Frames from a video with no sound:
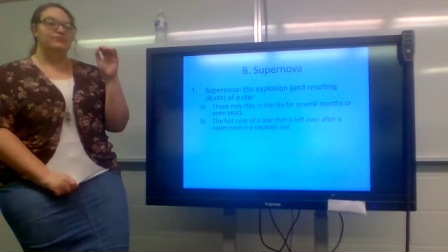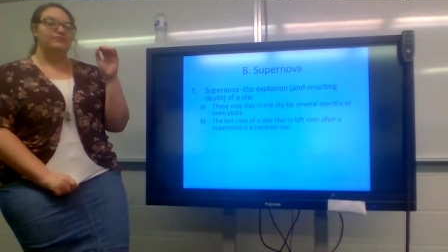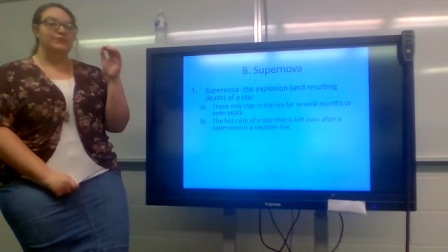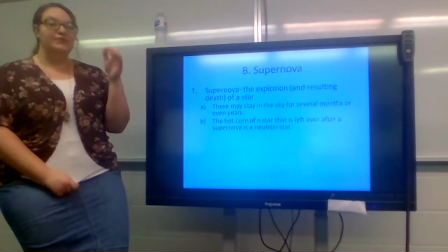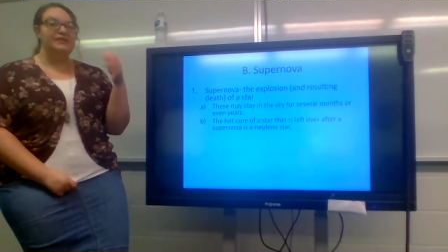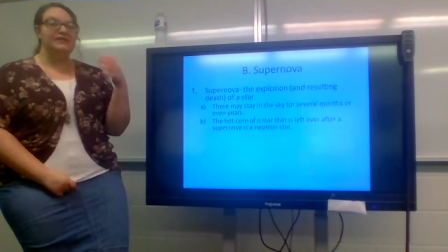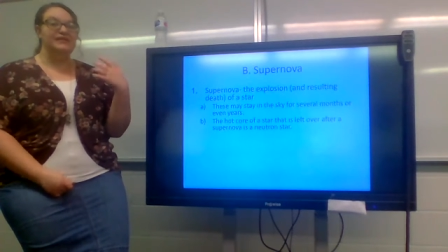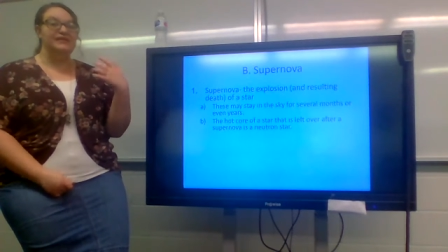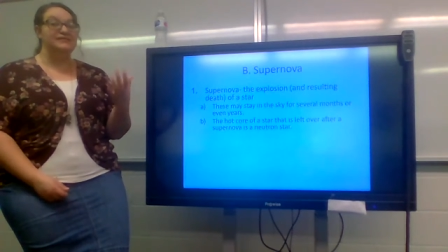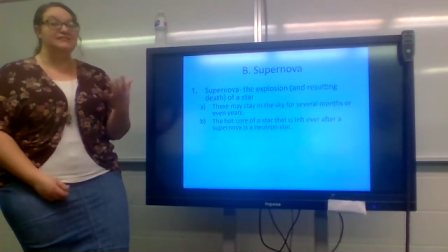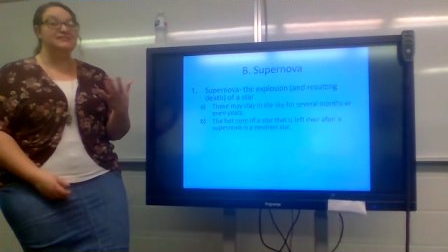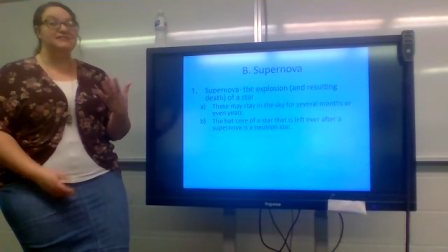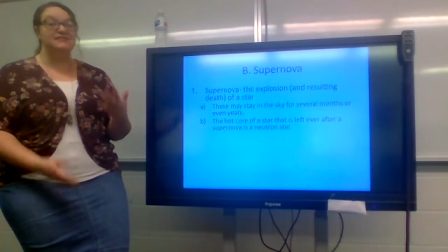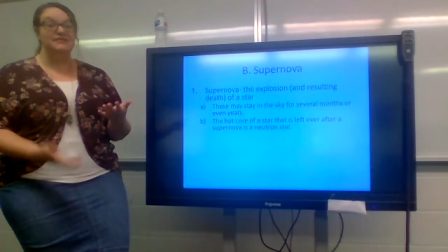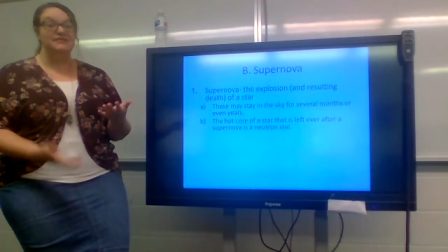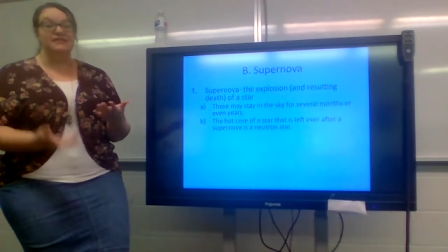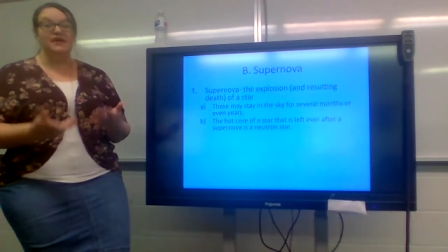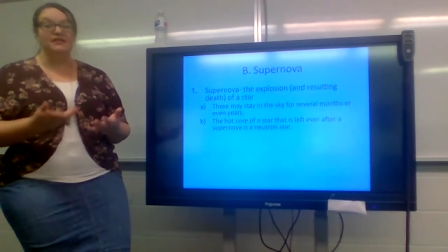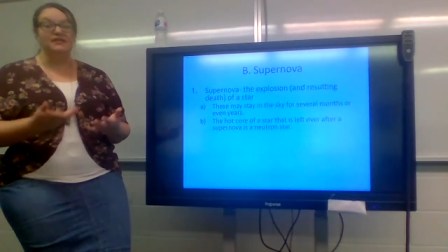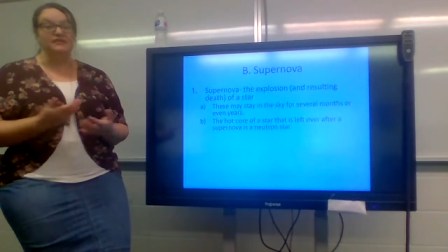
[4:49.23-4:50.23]
really is
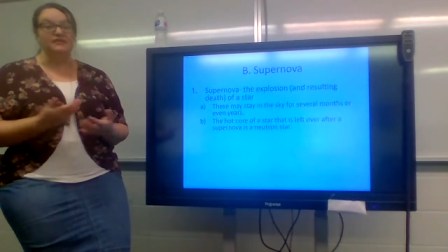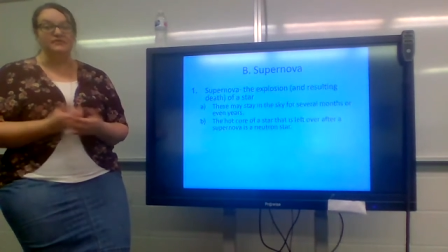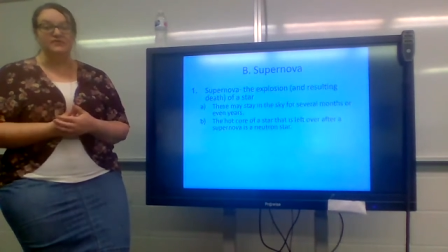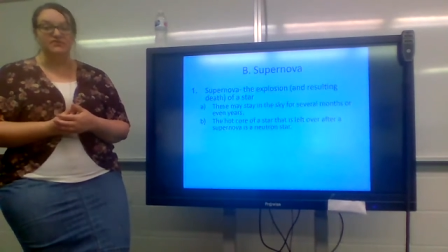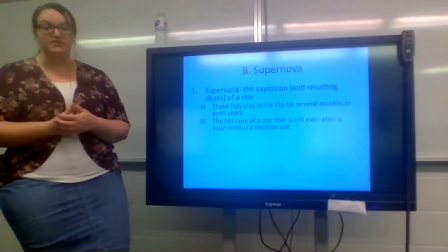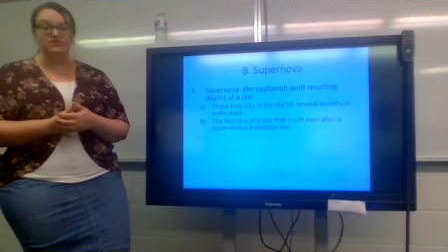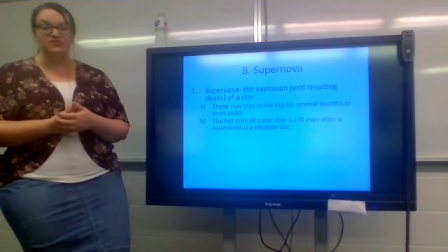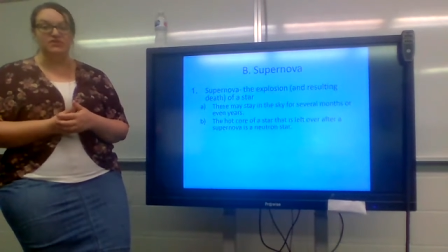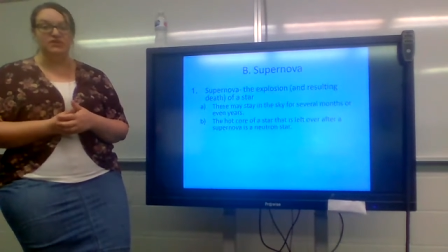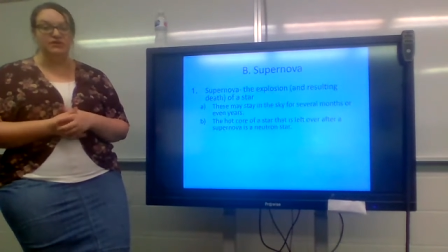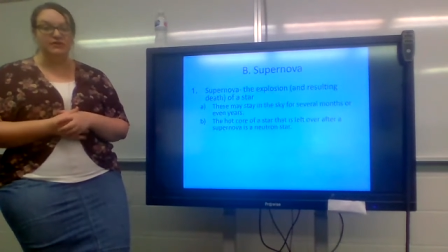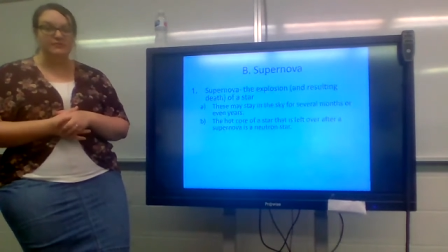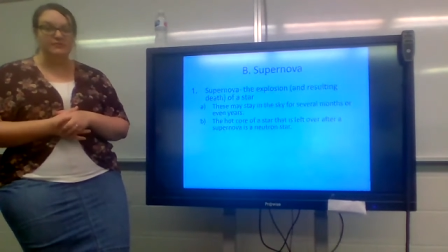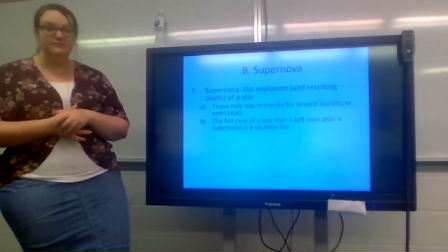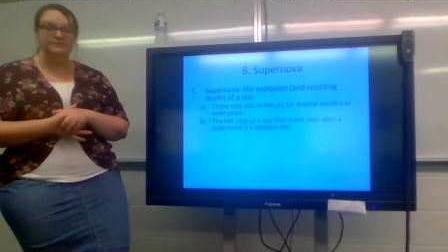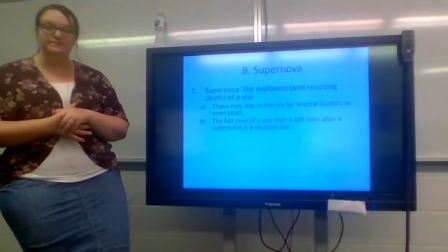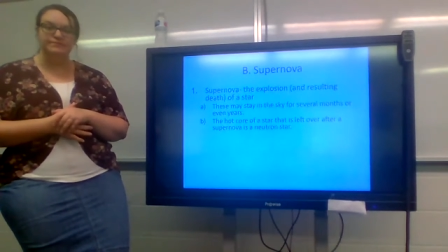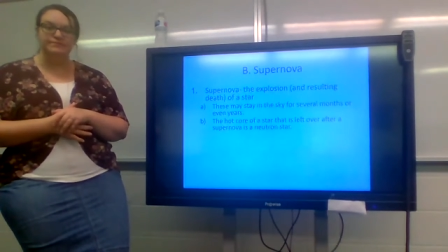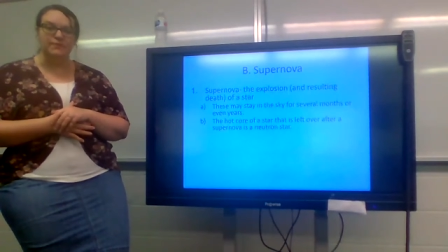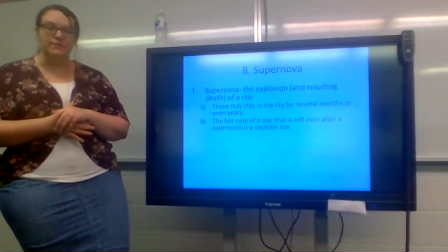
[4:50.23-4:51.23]
the death of the star,
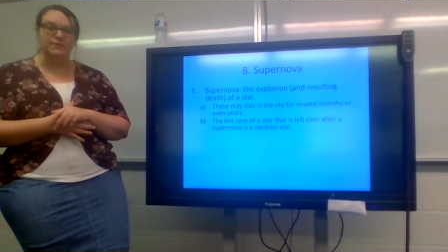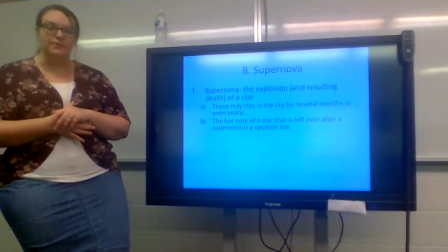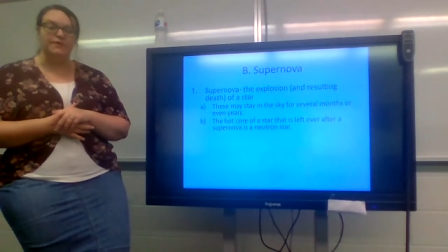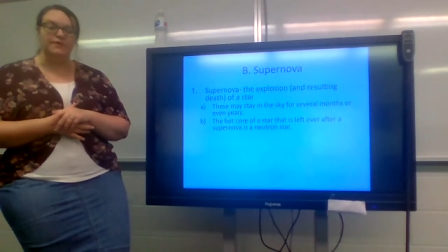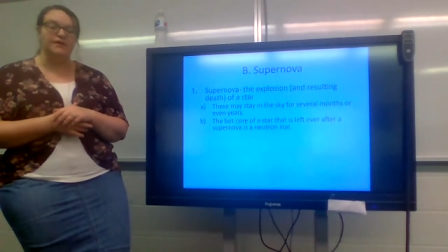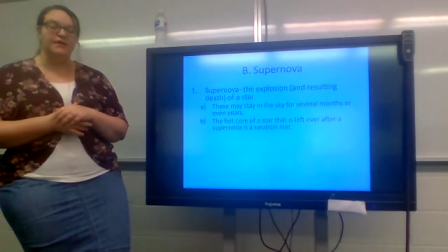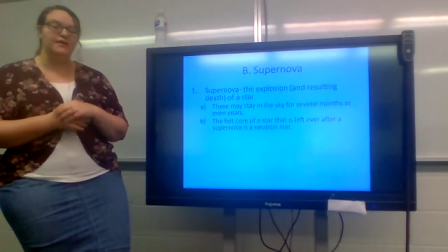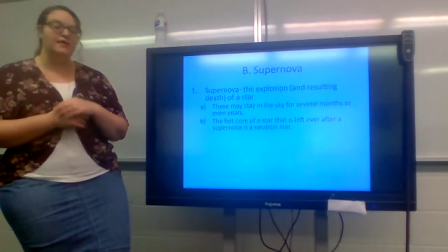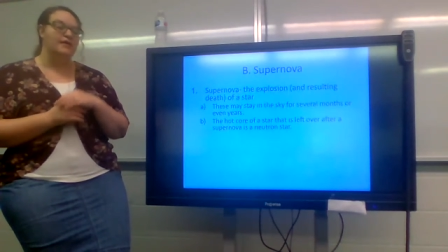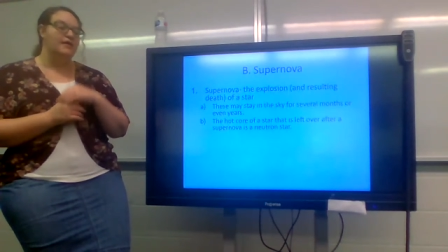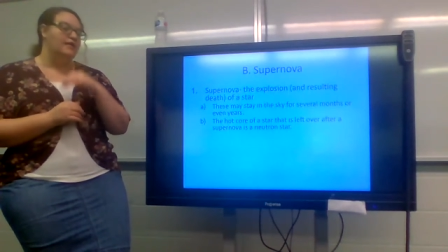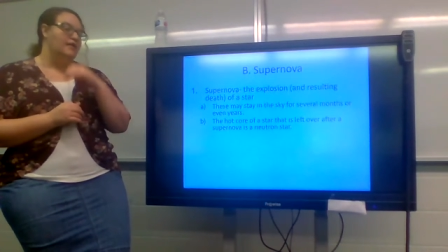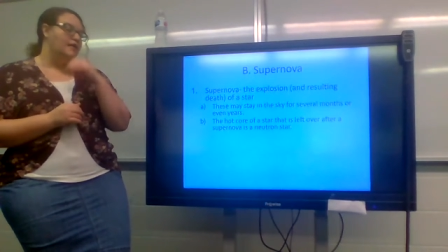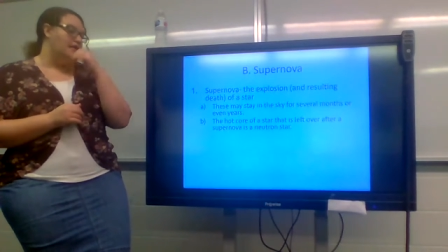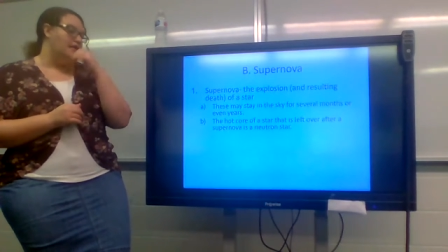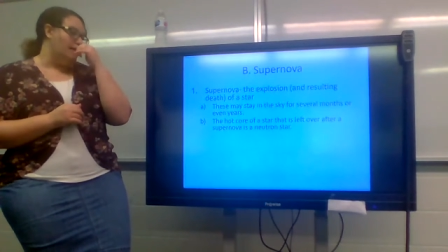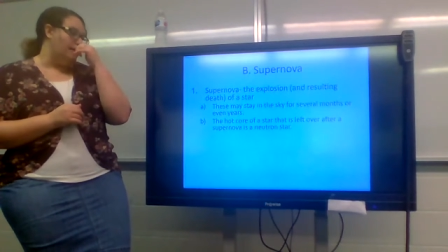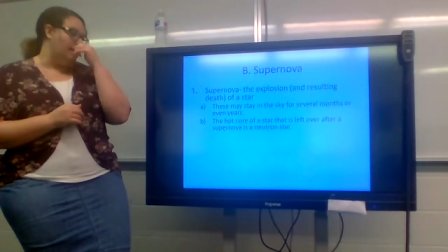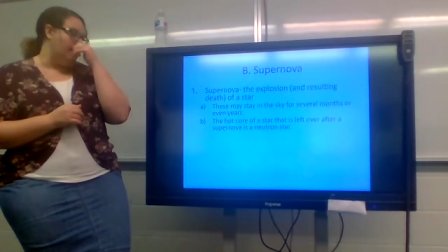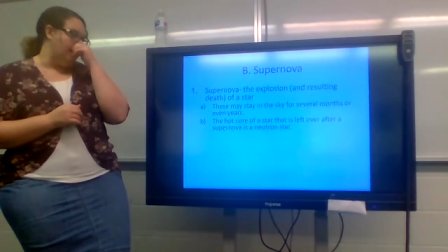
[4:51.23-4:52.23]
all right?
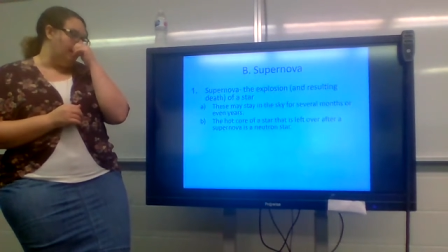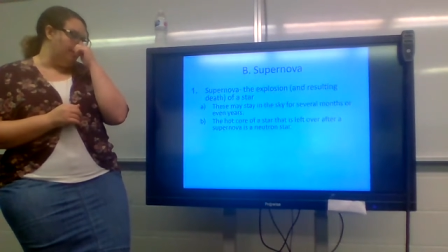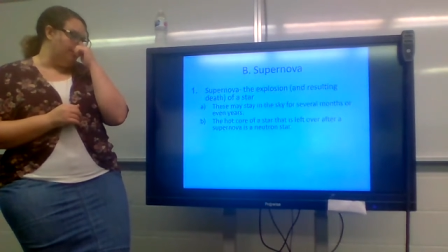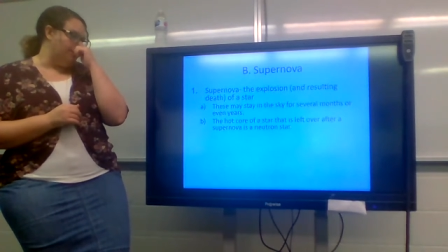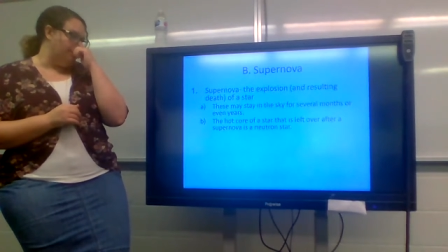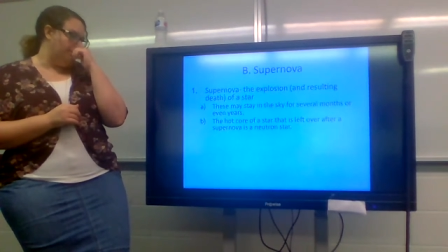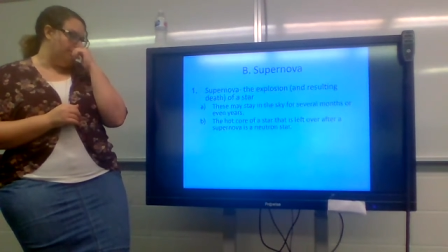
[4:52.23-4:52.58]
Um,